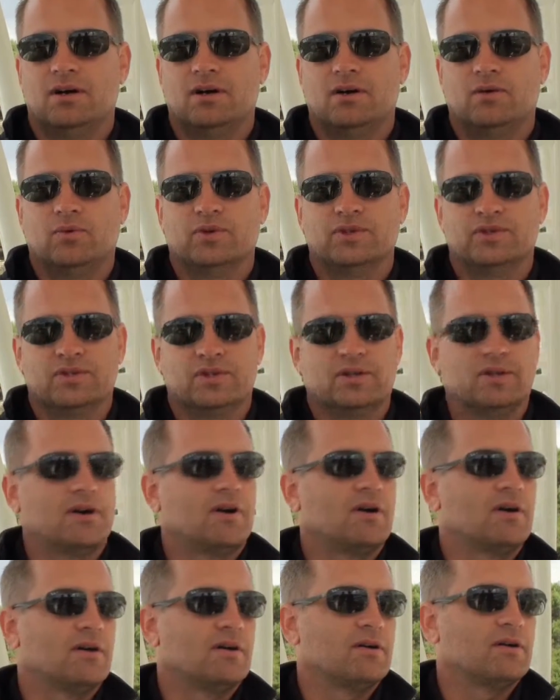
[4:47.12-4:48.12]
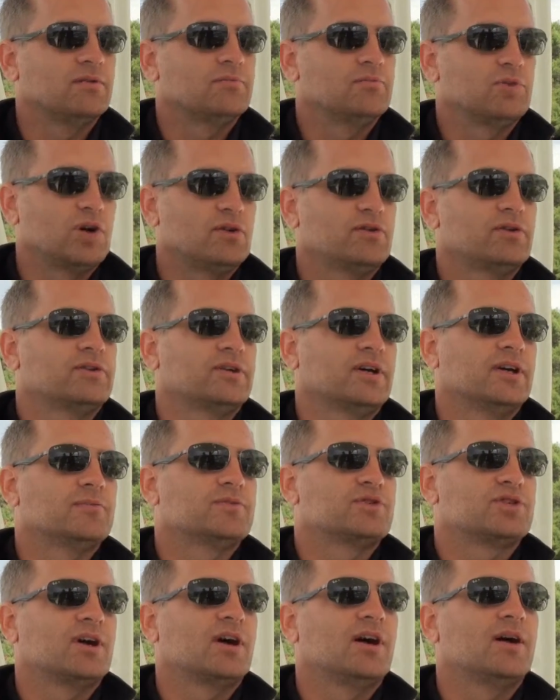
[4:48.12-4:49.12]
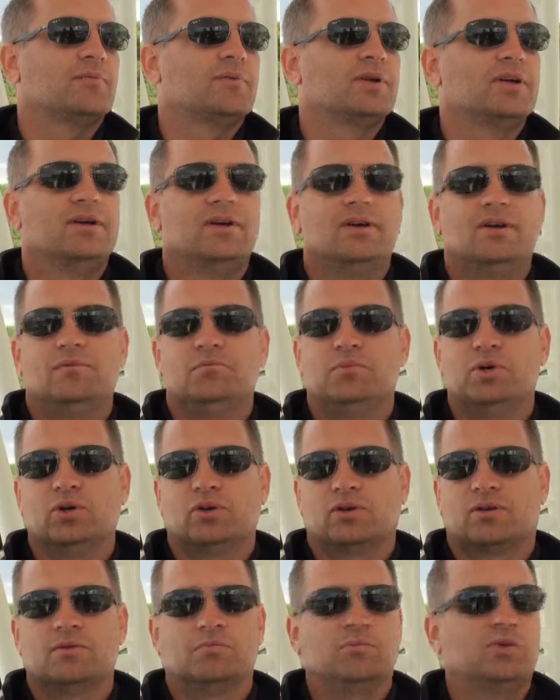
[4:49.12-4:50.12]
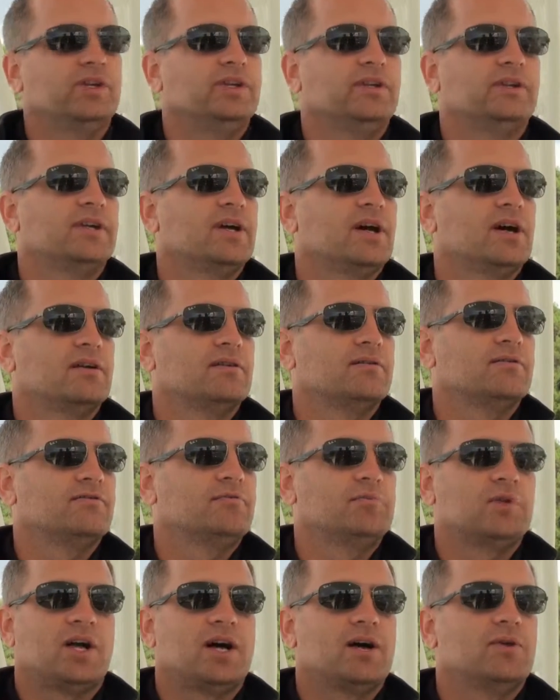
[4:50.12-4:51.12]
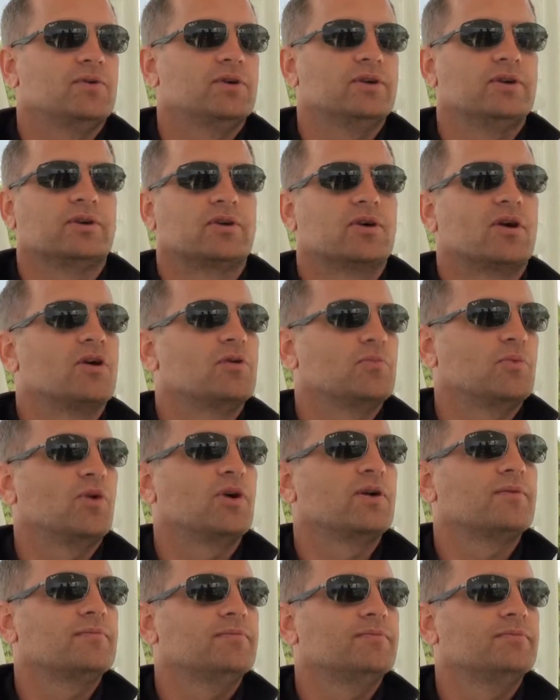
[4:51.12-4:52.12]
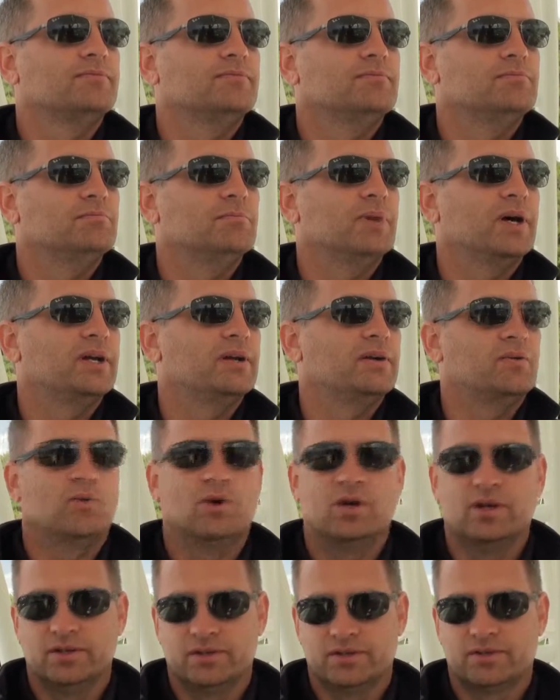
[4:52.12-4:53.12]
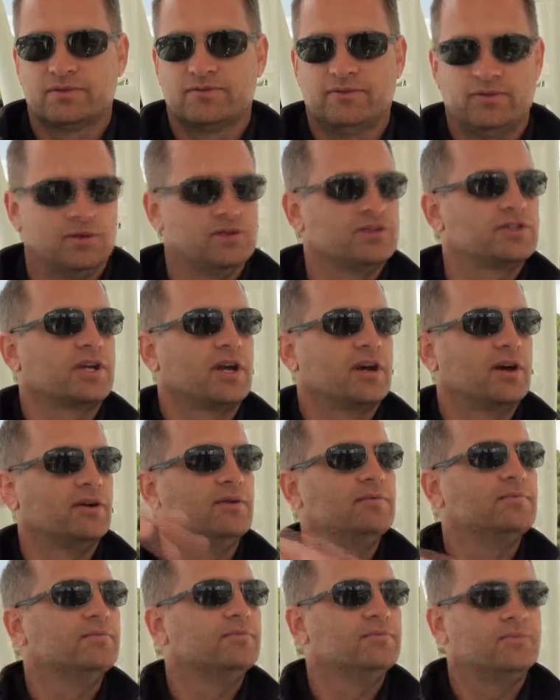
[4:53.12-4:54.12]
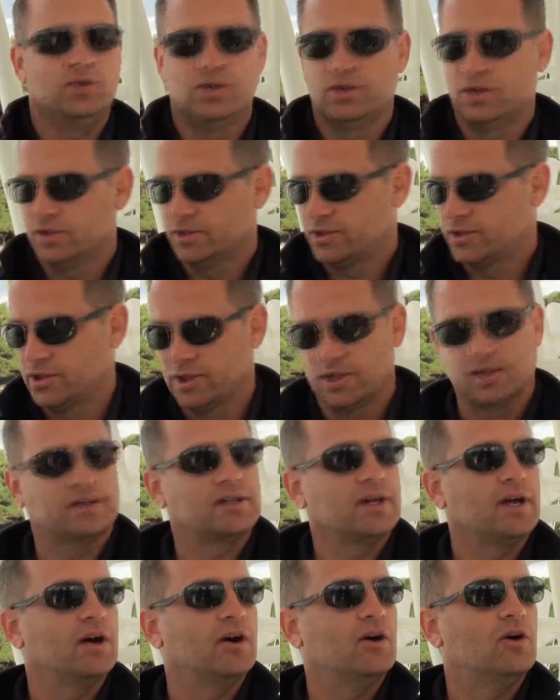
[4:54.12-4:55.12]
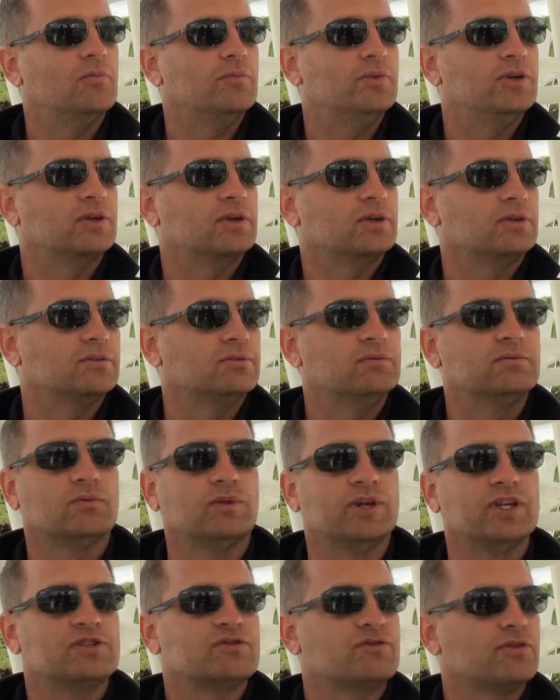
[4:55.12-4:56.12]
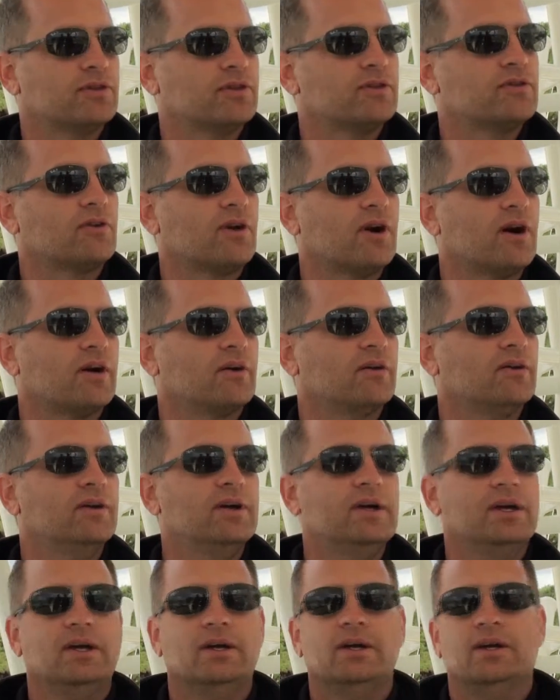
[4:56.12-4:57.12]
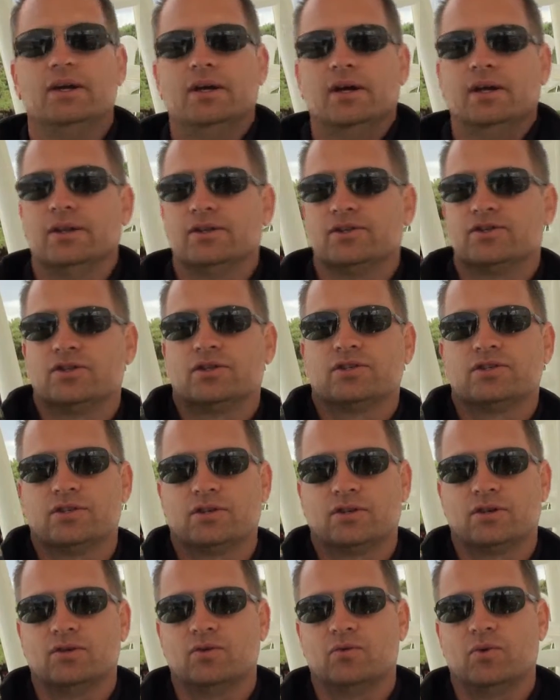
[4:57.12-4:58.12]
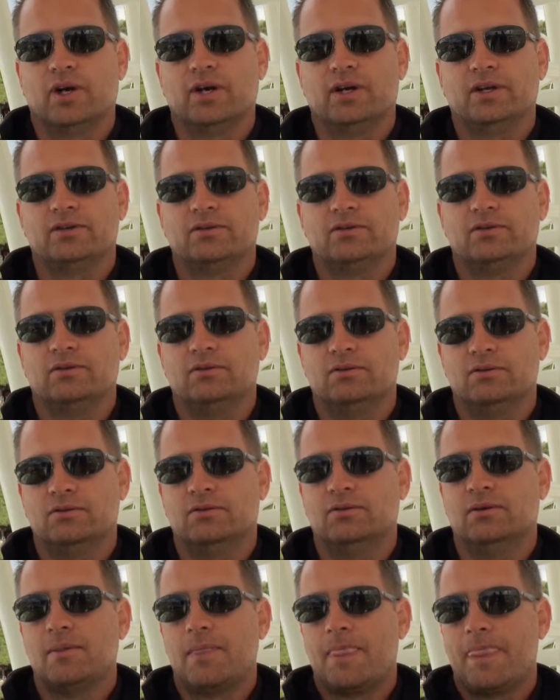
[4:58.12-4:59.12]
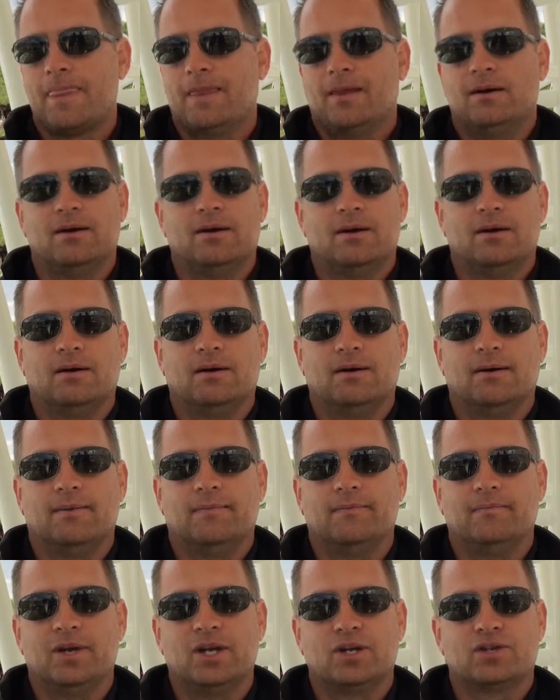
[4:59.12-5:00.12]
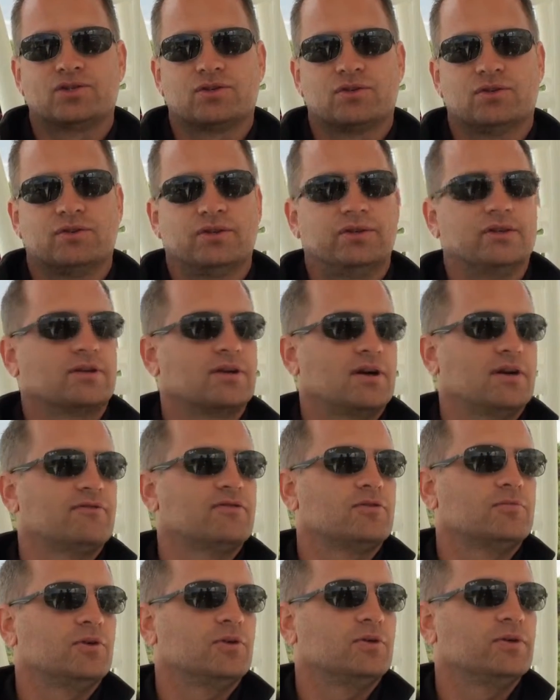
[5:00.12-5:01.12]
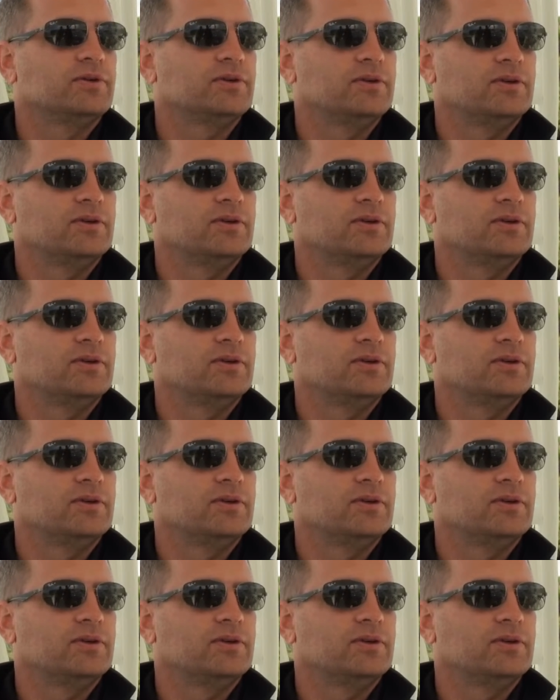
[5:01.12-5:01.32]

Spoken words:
was in our prototype shop, built completely out of plywood and cardboard. But it was full-scale. You could sit at the helm, you could reach for the throttle, and it's just a good way to make sure that you're comfortable with the